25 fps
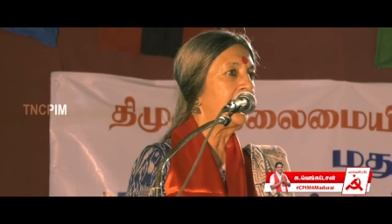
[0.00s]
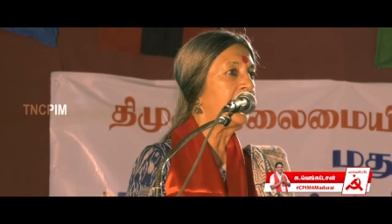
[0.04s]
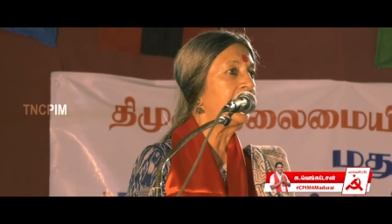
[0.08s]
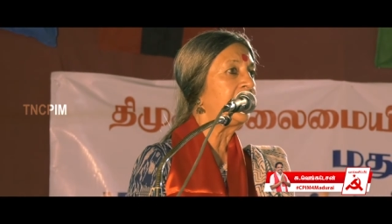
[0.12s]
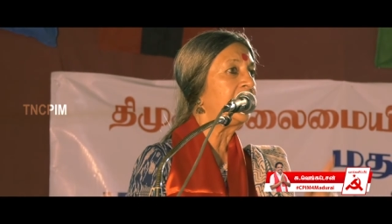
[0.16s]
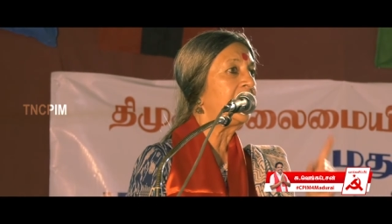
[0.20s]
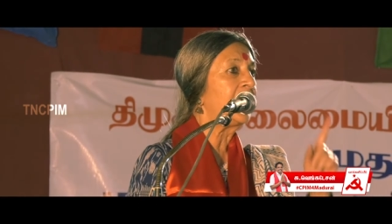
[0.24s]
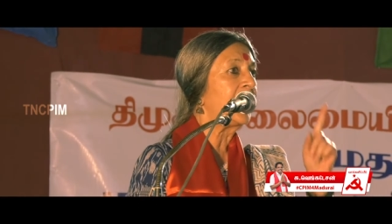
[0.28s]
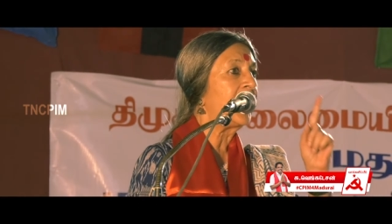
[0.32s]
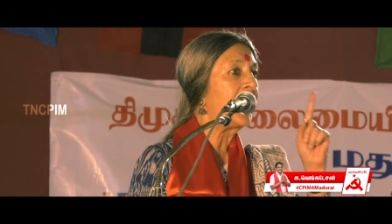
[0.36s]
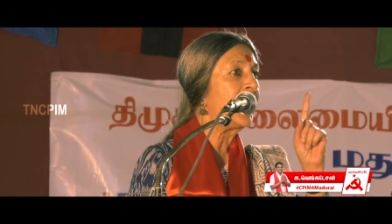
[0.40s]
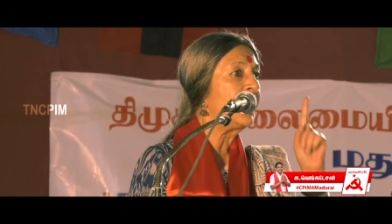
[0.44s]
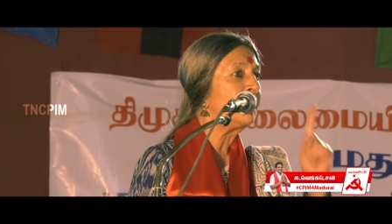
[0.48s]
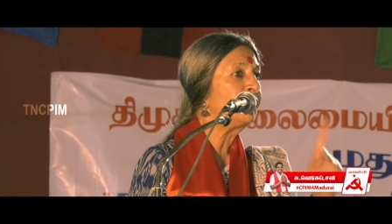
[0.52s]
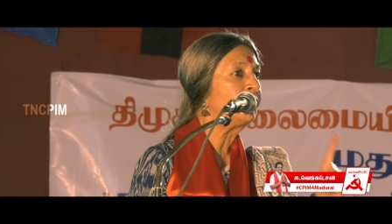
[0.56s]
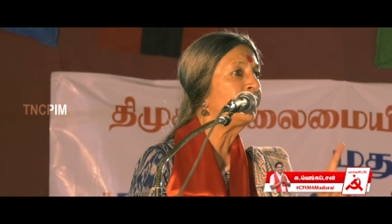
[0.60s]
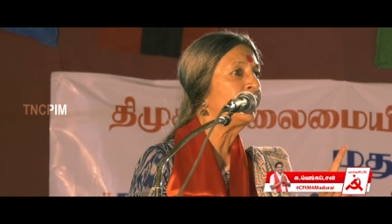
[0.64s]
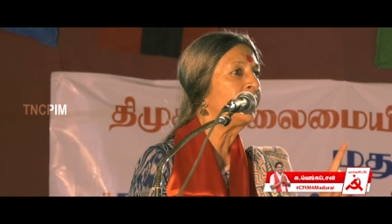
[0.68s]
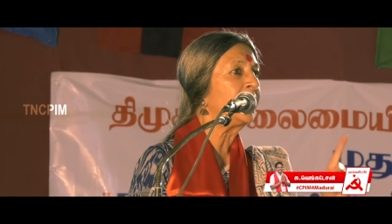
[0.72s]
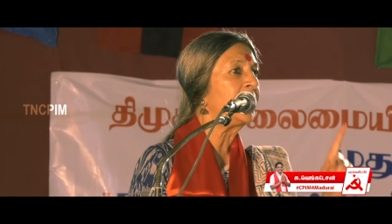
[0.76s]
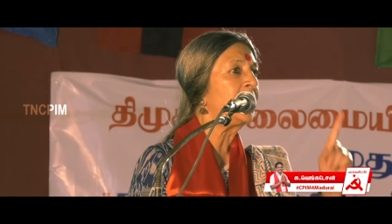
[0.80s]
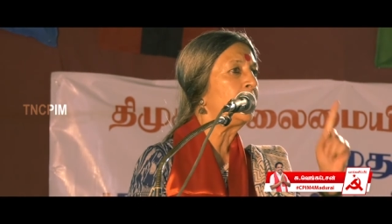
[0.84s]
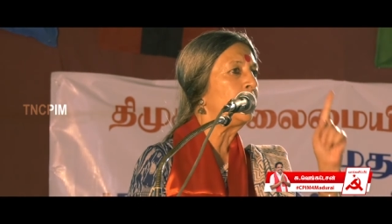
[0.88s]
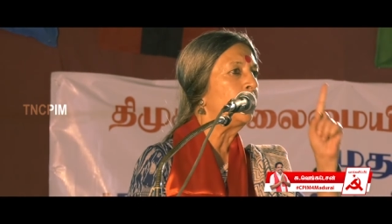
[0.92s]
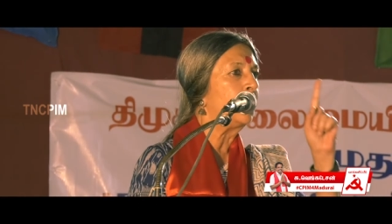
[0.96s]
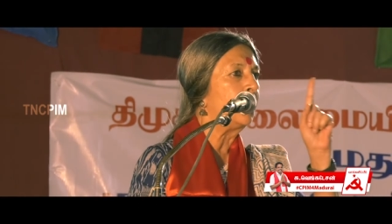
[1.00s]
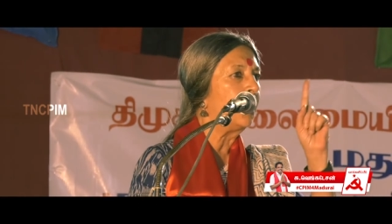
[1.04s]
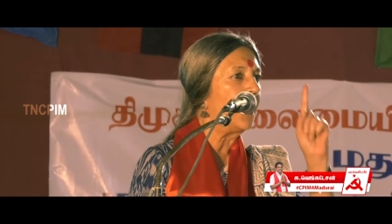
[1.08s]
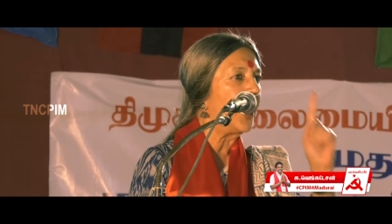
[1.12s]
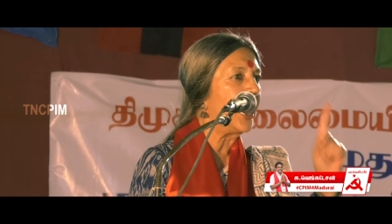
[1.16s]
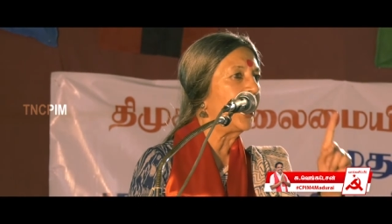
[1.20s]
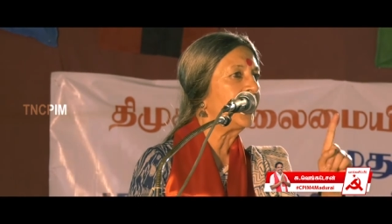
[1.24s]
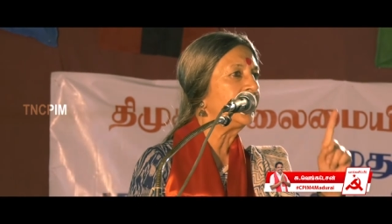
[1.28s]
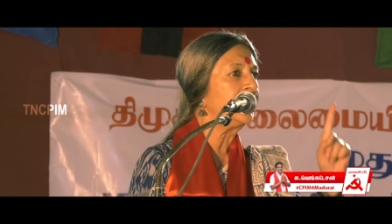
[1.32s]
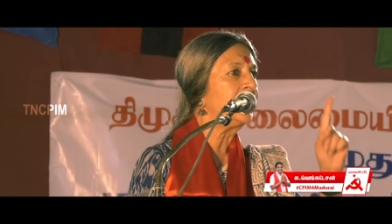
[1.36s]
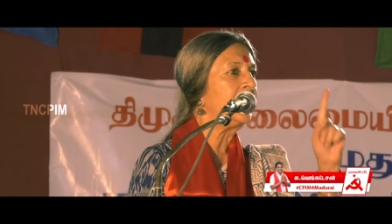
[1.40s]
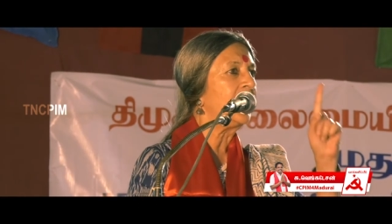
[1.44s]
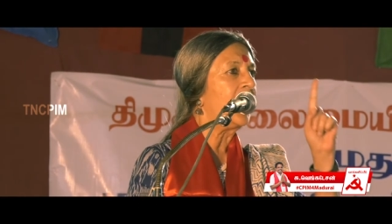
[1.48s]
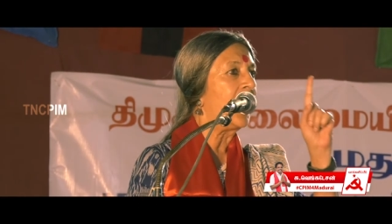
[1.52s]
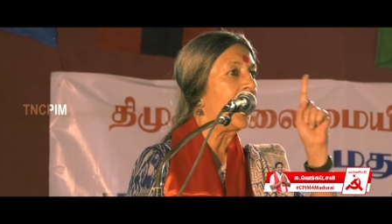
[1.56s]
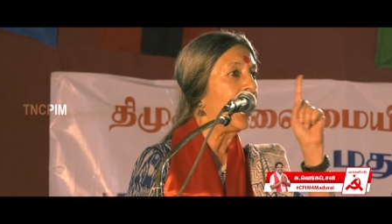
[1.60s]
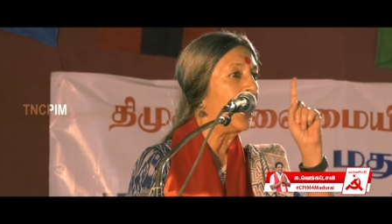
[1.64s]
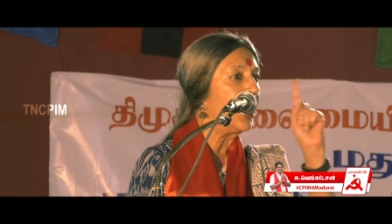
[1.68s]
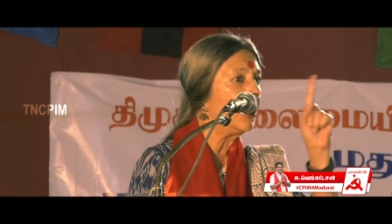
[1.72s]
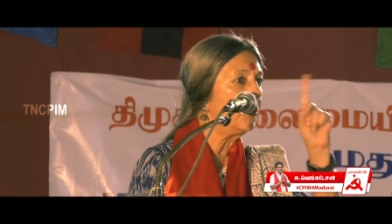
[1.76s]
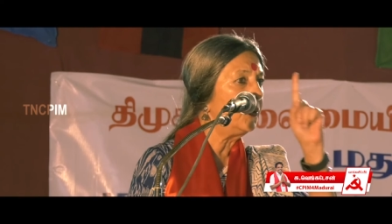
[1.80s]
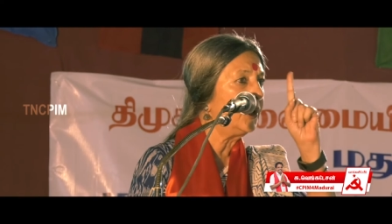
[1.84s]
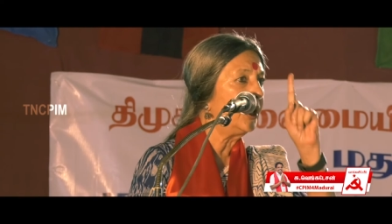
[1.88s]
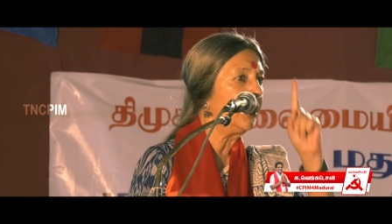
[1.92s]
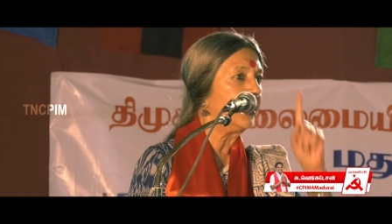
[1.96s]
in every one
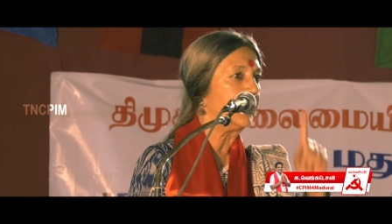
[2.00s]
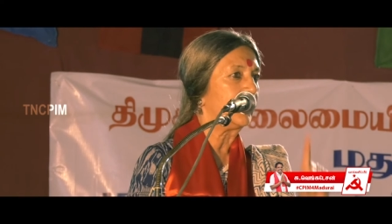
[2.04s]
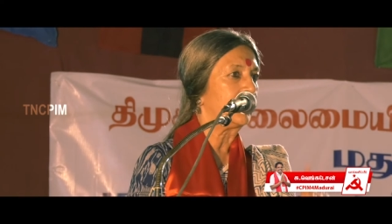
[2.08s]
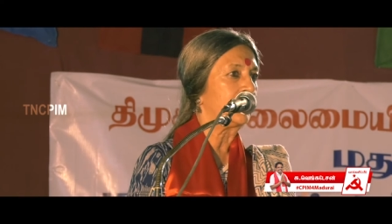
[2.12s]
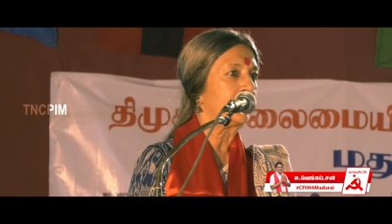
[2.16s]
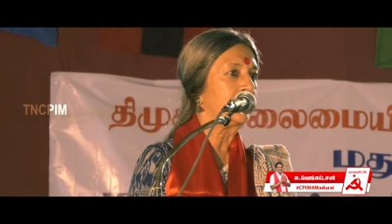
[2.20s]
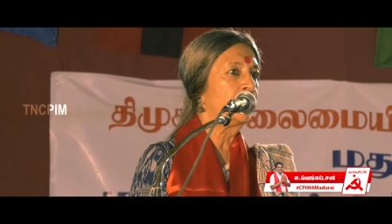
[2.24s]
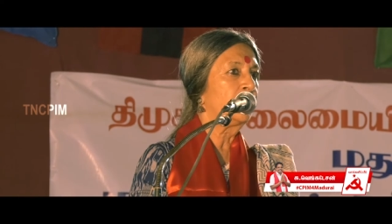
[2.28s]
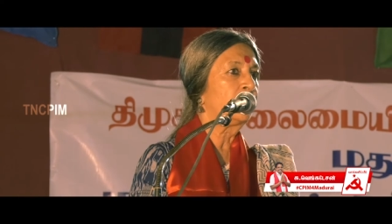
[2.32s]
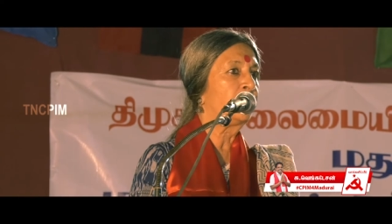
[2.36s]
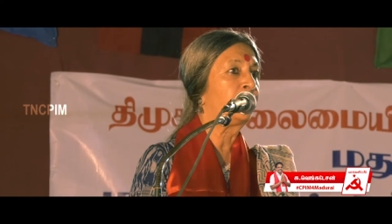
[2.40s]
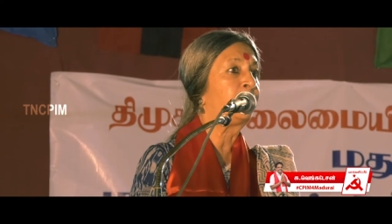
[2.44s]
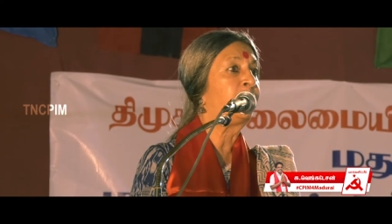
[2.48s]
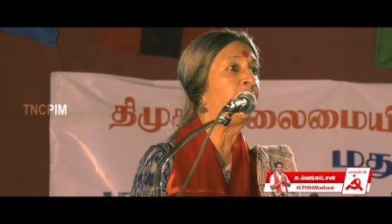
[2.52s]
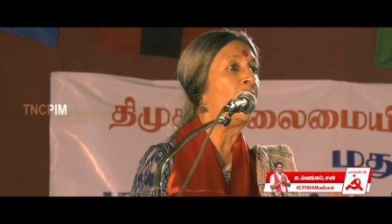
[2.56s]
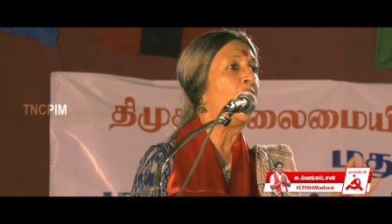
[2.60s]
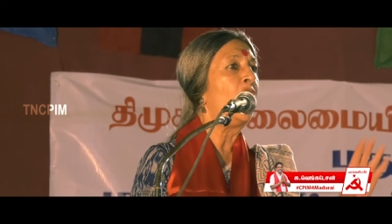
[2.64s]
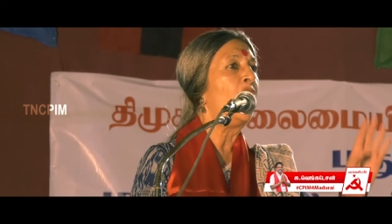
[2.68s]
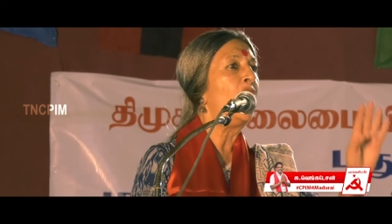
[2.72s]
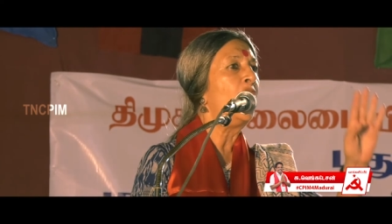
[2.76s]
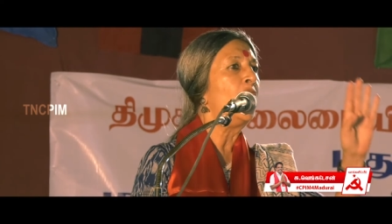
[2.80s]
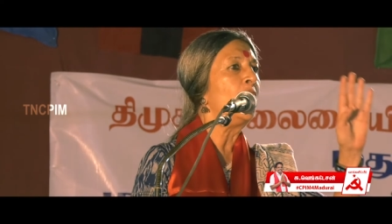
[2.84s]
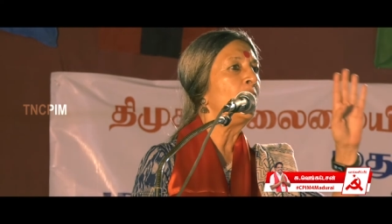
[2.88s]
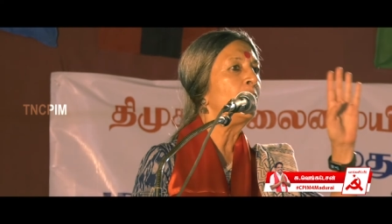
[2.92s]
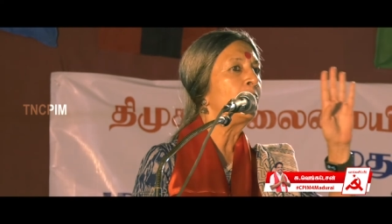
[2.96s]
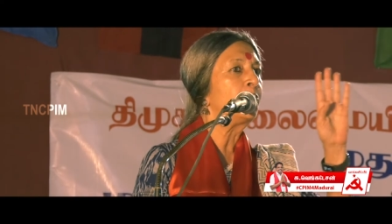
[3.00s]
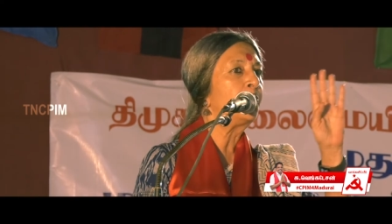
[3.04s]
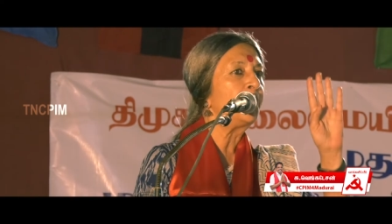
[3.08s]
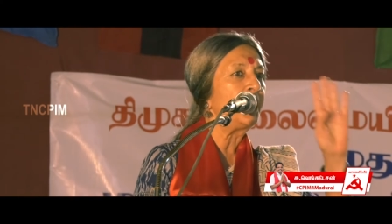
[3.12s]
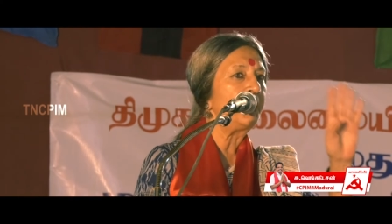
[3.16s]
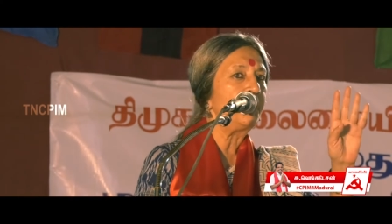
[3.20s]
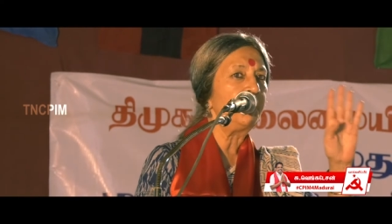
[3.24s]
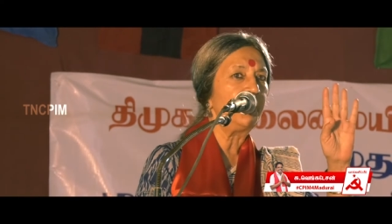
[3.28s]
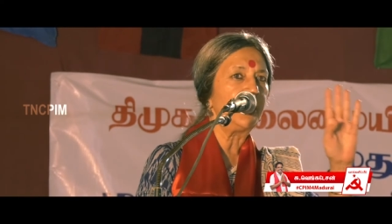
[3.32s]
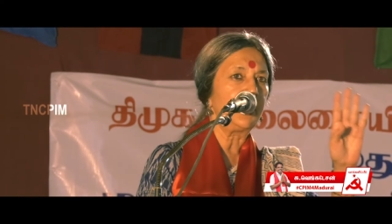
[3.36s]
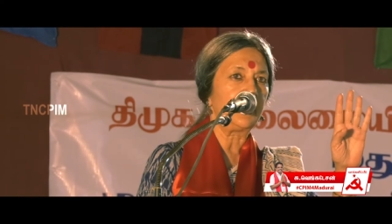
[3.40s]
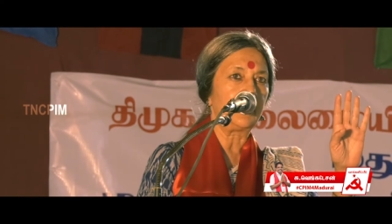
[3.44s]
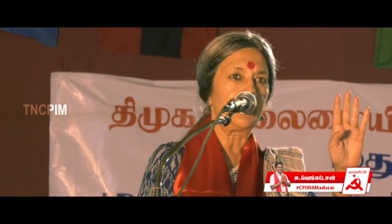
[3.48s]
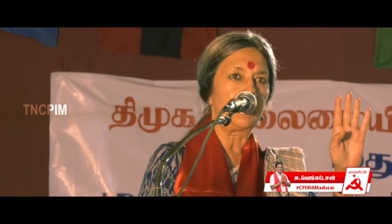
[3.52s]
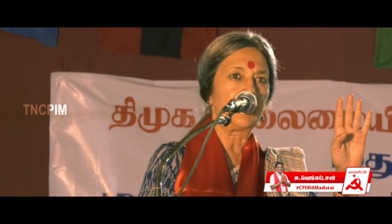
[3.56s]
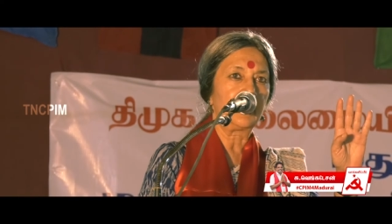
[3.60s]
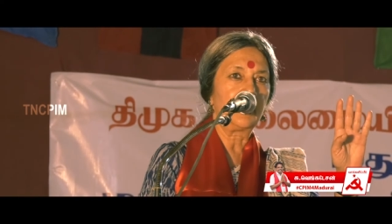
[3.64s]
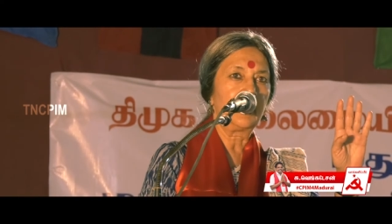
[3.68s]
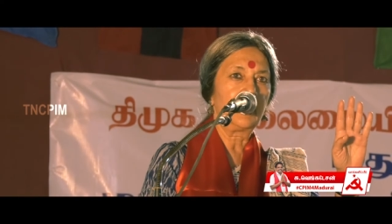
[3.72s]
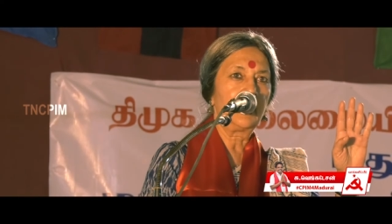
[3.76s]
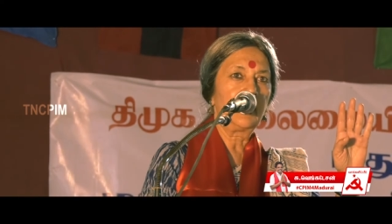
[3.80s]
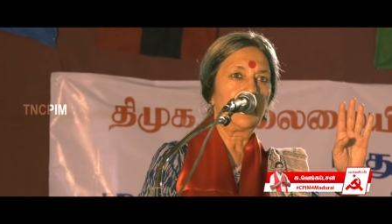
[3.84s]
hour, four women